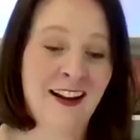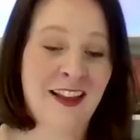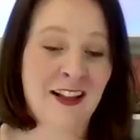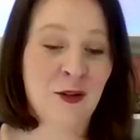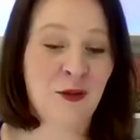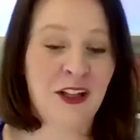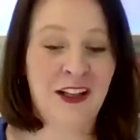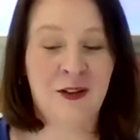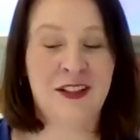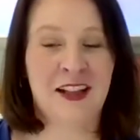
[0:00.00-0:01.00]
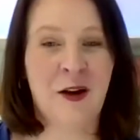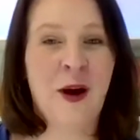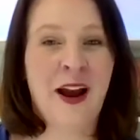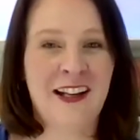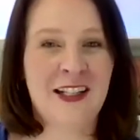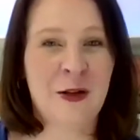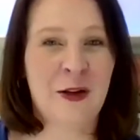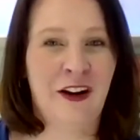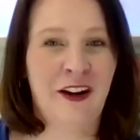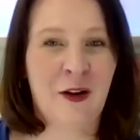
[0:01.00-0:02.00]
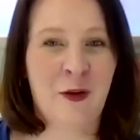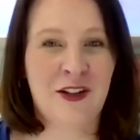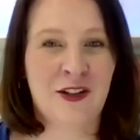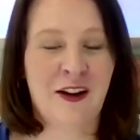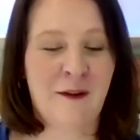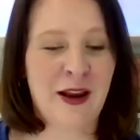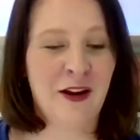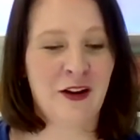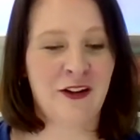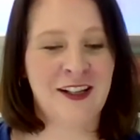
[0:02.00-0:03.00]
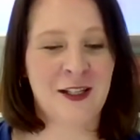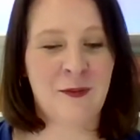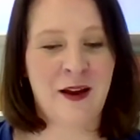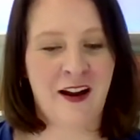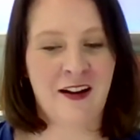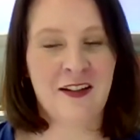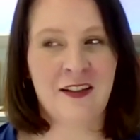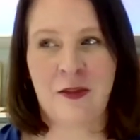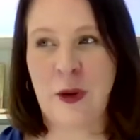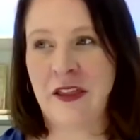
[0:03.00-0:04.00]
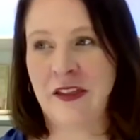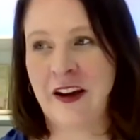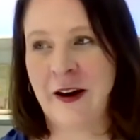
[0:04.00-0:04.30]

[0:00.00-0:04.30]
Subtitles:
that's a really good segue into a question I've been curious about. With